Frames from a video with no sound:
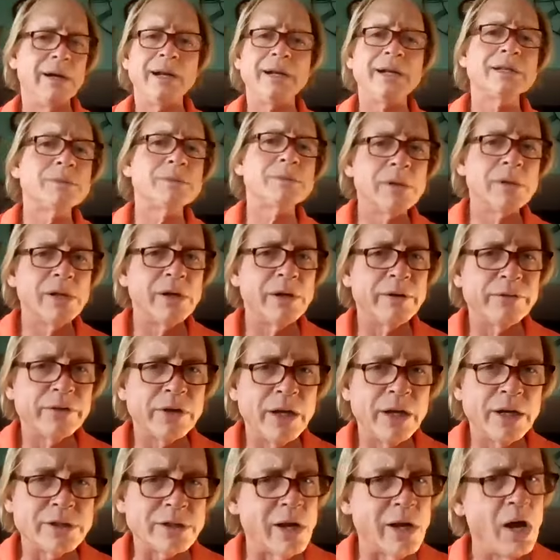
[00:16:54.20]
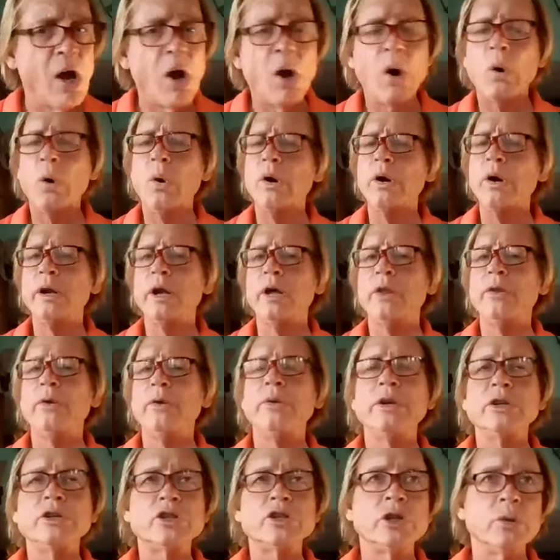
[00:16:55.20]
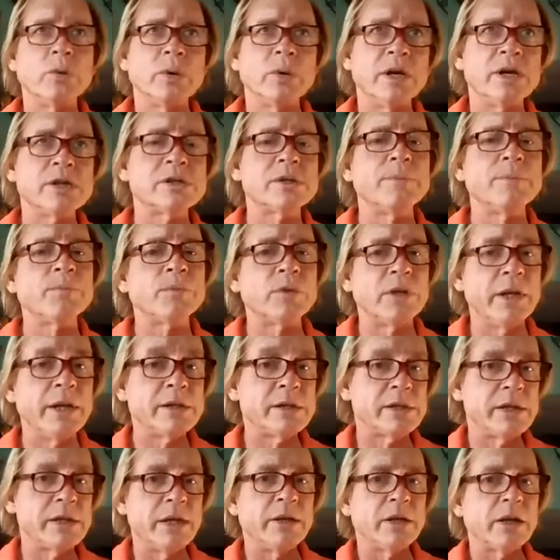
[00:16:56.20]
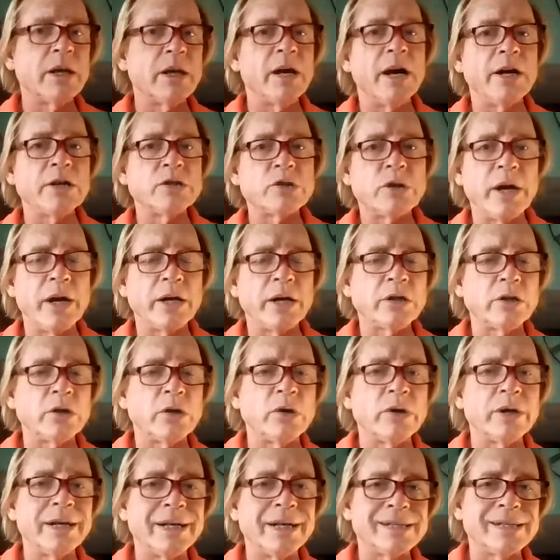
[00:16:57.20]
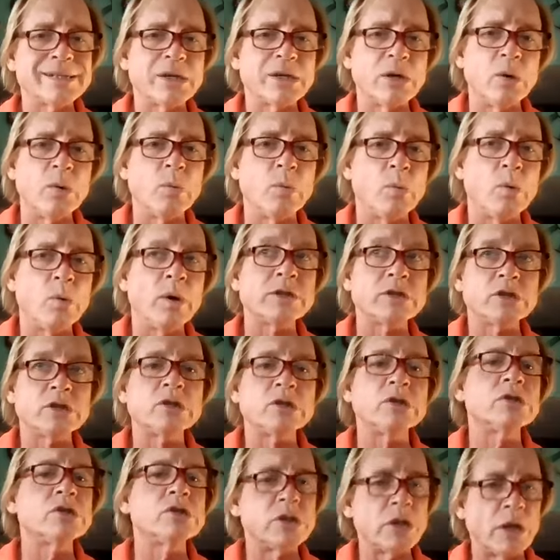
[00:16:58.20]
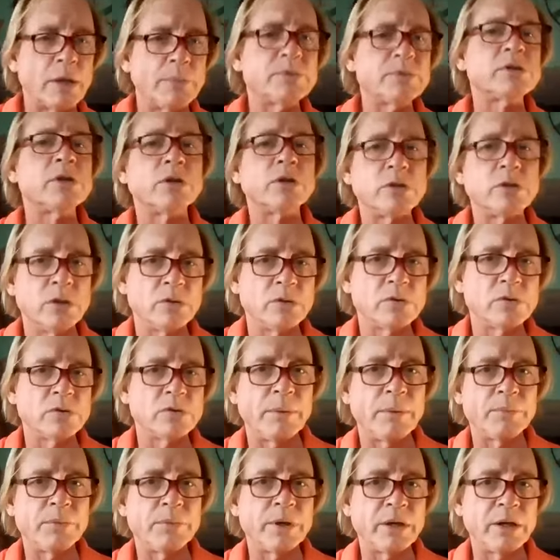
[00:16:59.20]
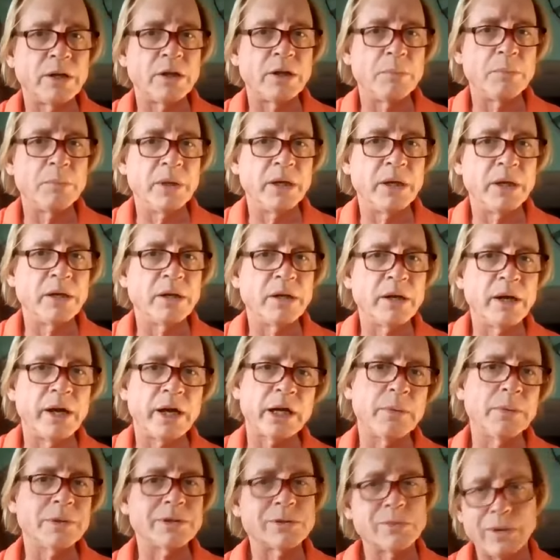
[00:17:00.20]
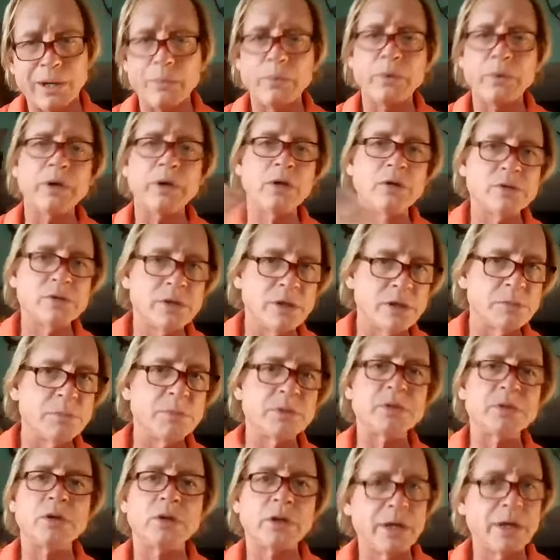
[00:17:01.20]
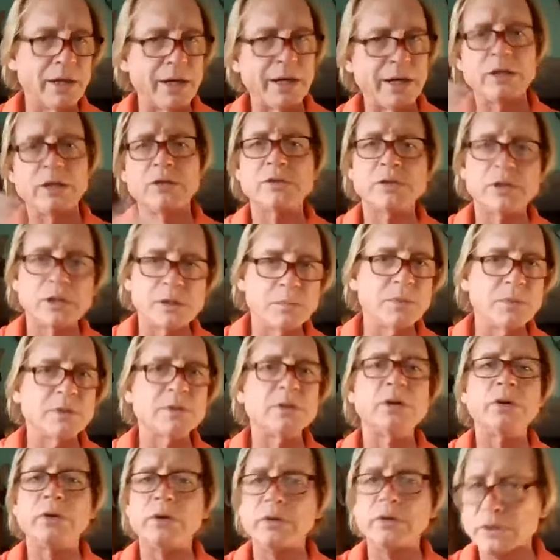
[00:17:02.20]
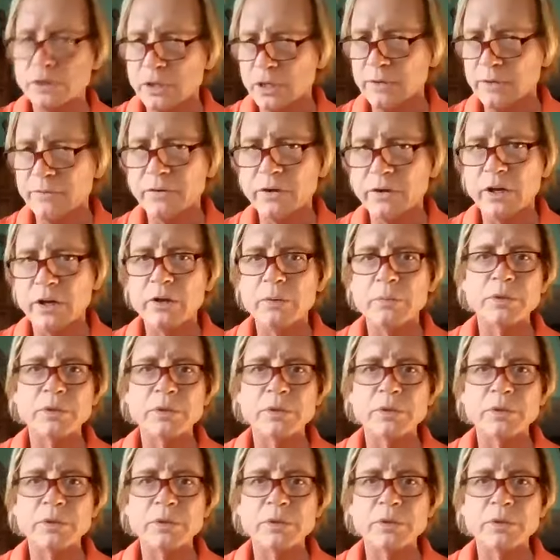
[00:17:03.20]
I need some clarification. Or another issue is, let's say the contractor wants to substitute something in the bidding documents. So I want to use this material. Can I use this material instead of another